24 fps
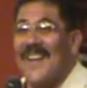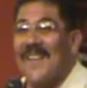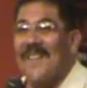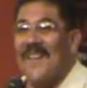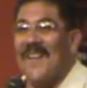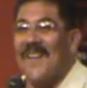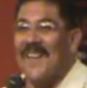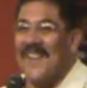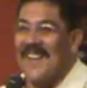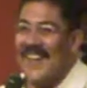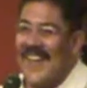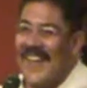Come
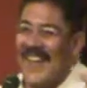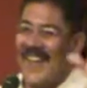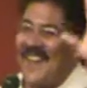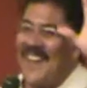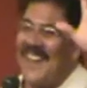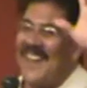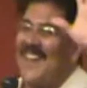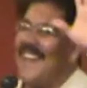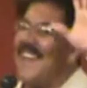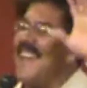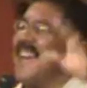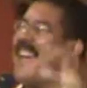on
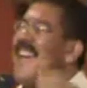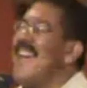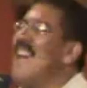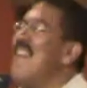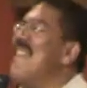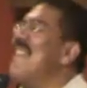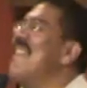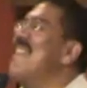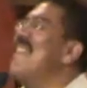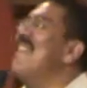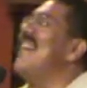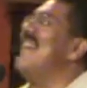now, look,
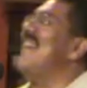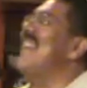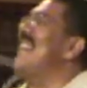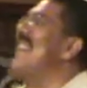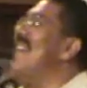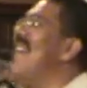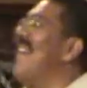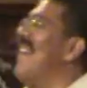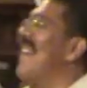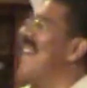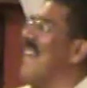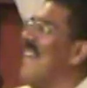everybody's
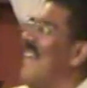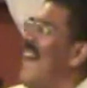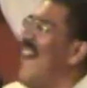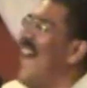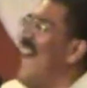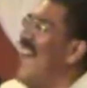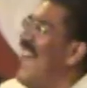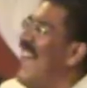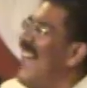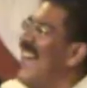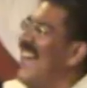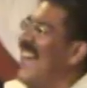all
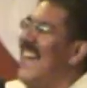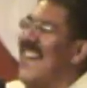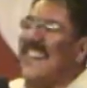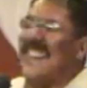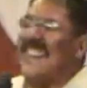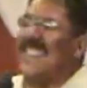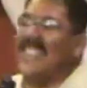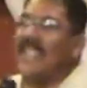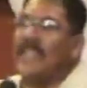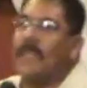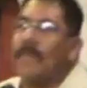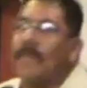
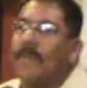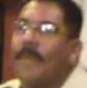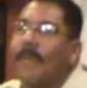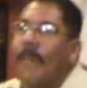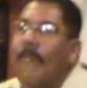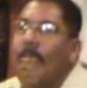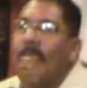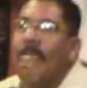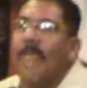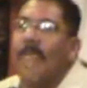quiet.